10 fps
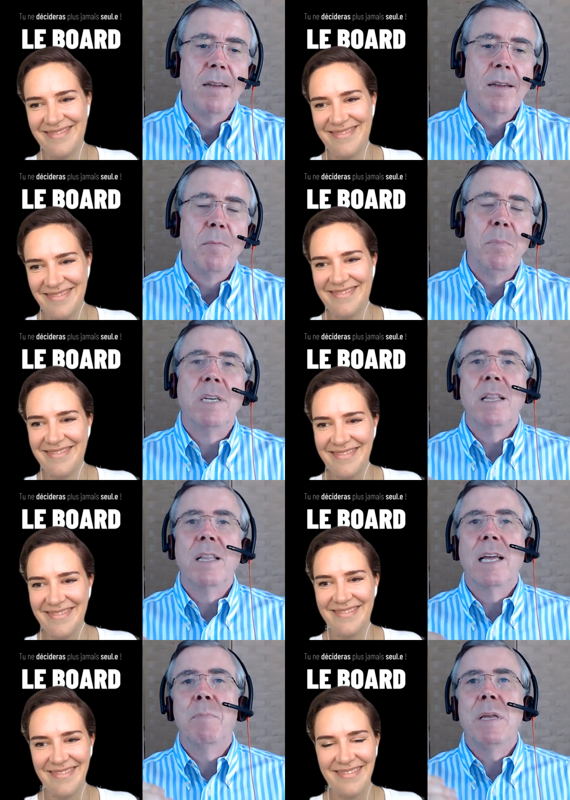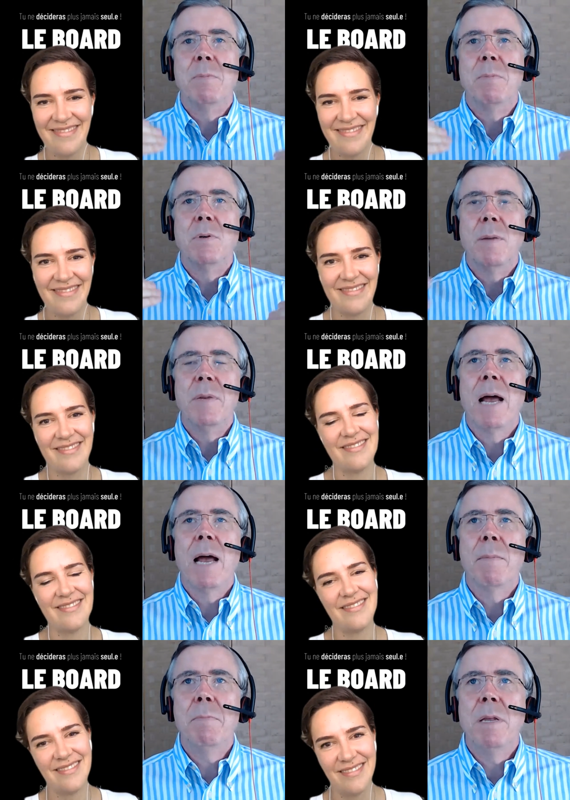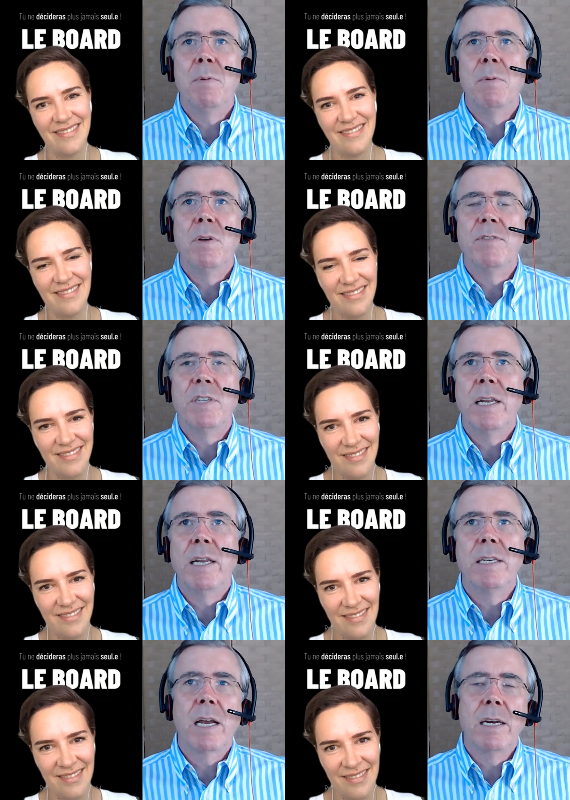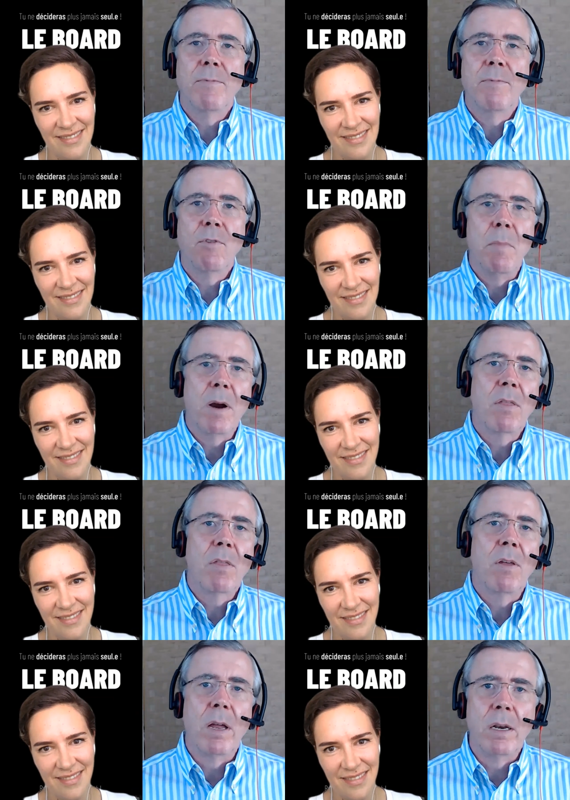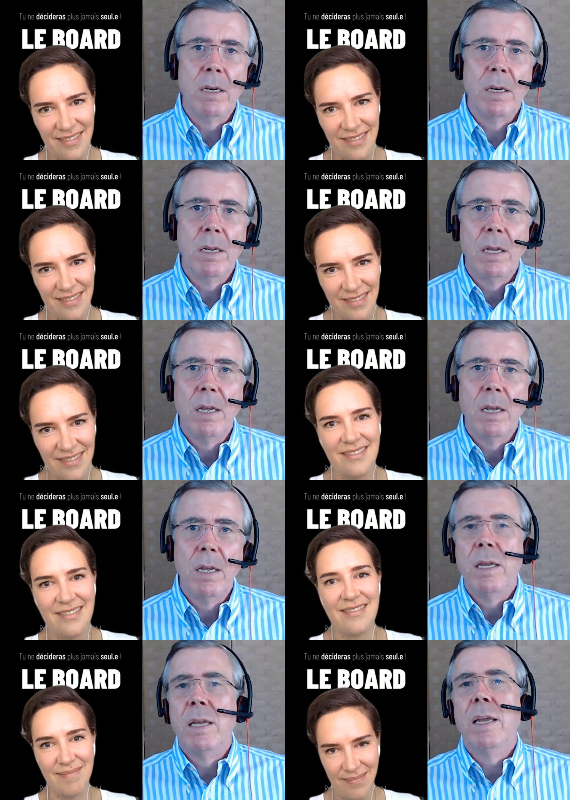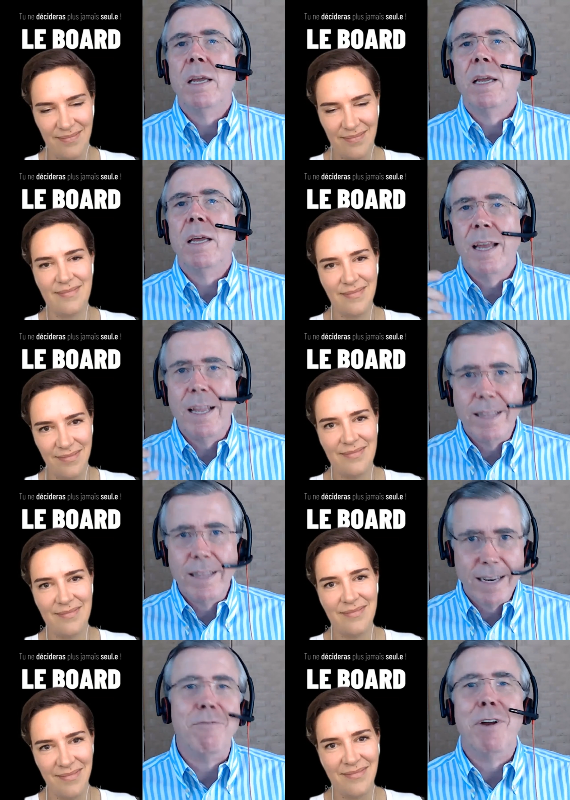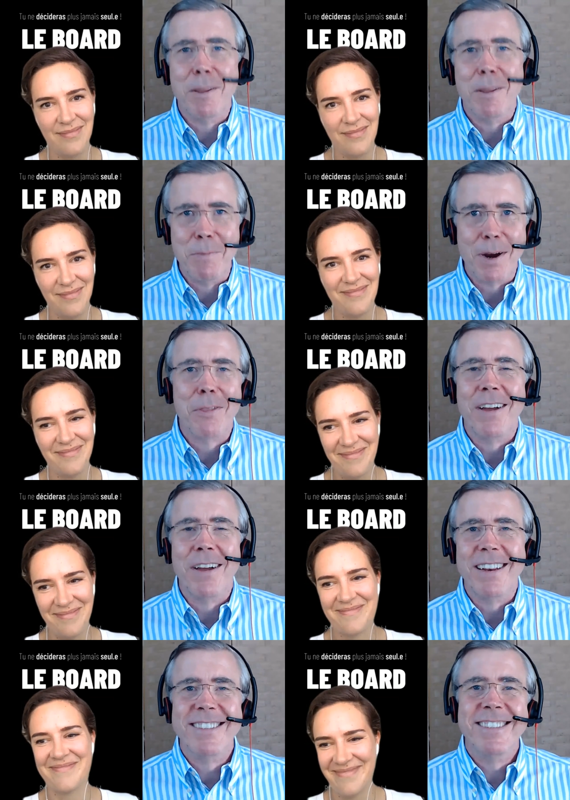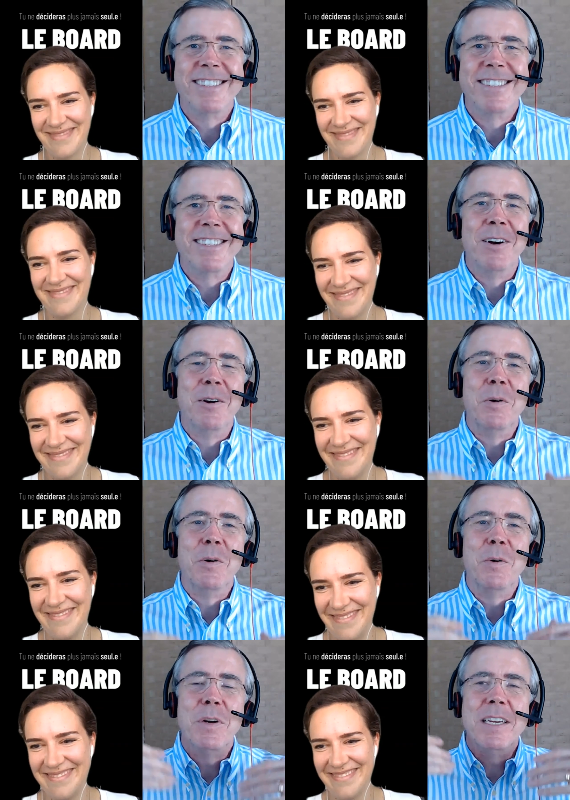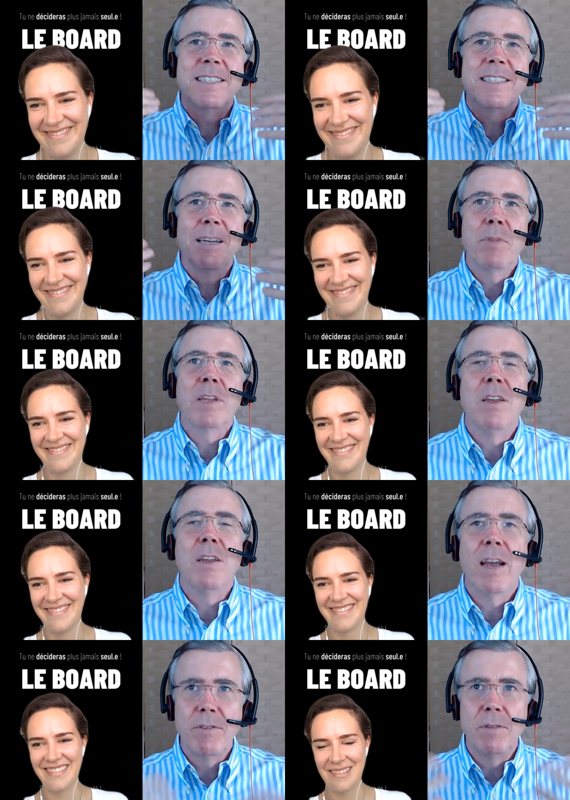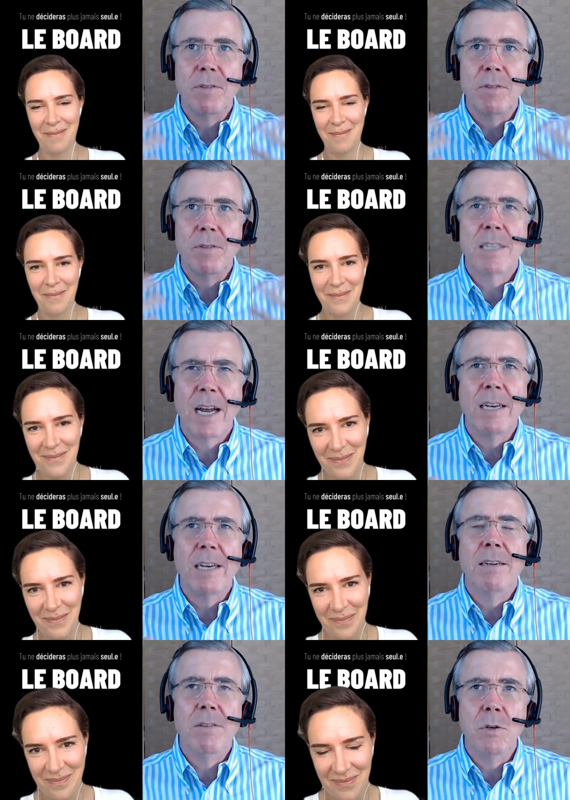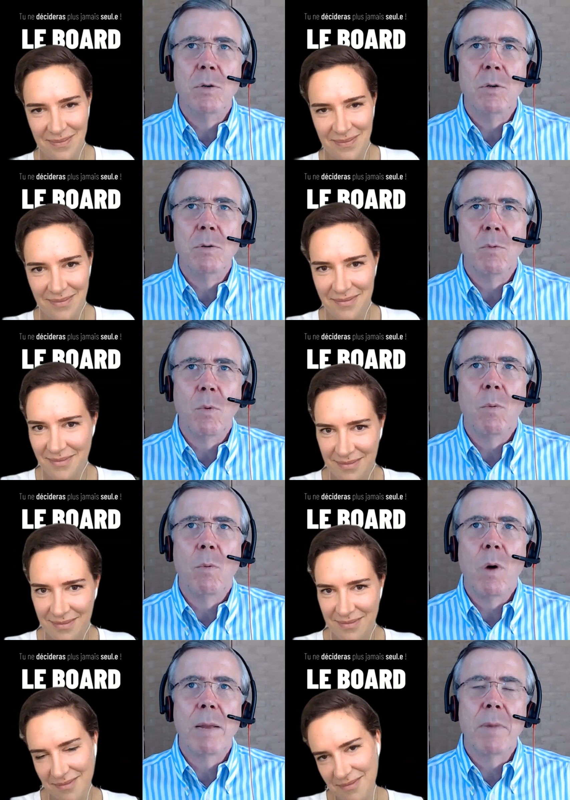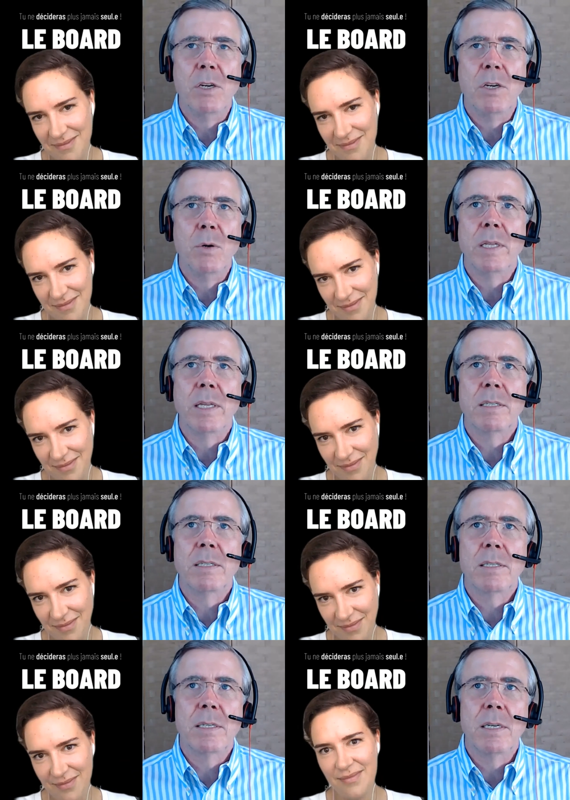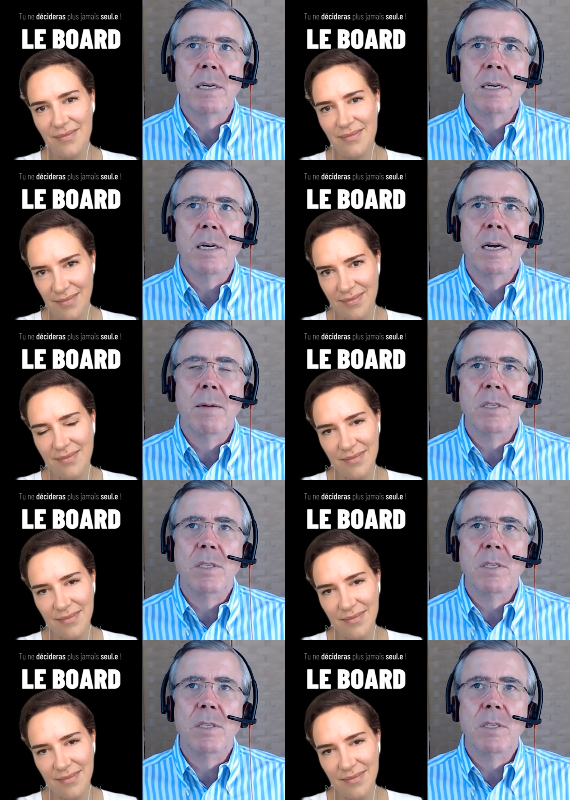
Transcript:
Speaker 1: because a lot of people i mean how many people have said signed up for a marathon and then didn't run in the marathon so it's something you have to decide who, why am i doing this um, is it